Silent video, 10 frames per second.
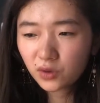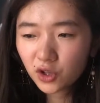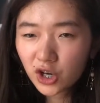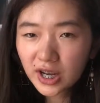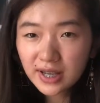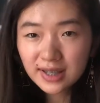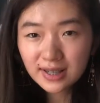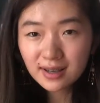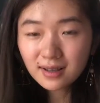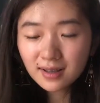30
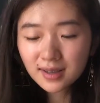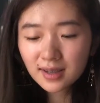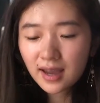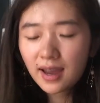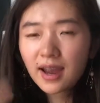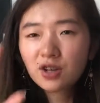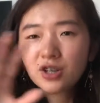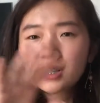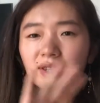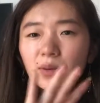seats and
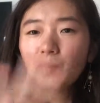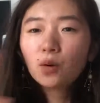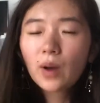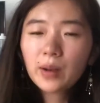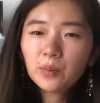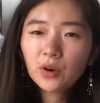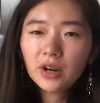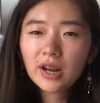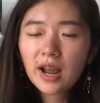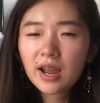just a simple
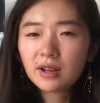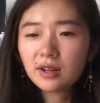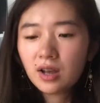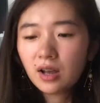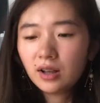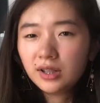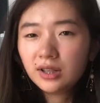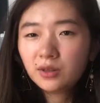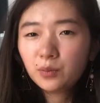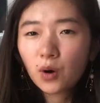whiteboard and a
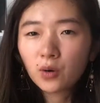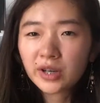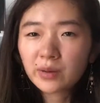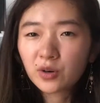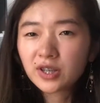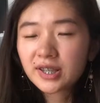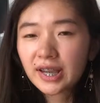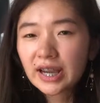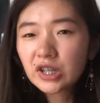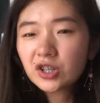little podium or
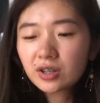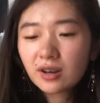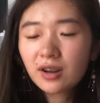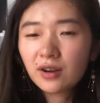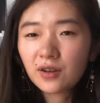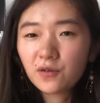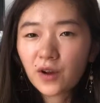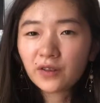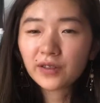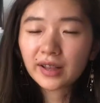stage in
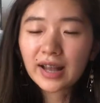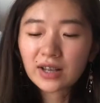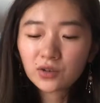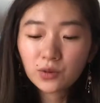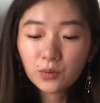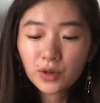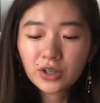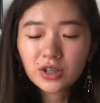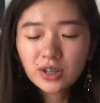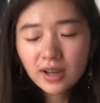front of the classroom,
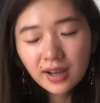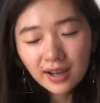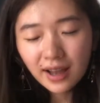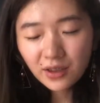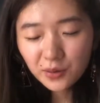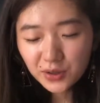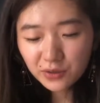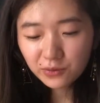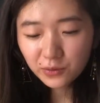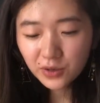which I thought
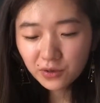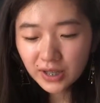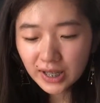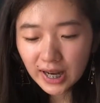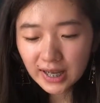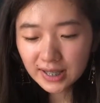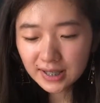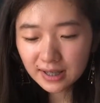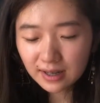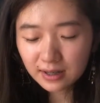was really
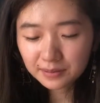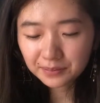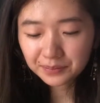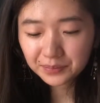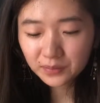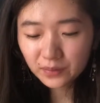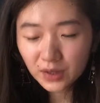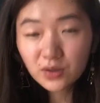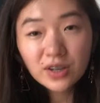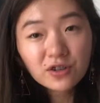nice.
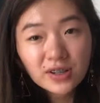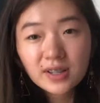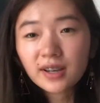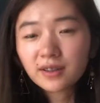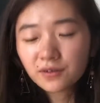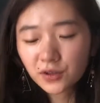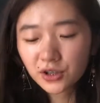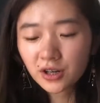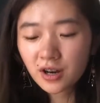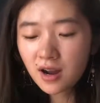It was interesting for
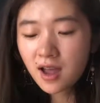sure.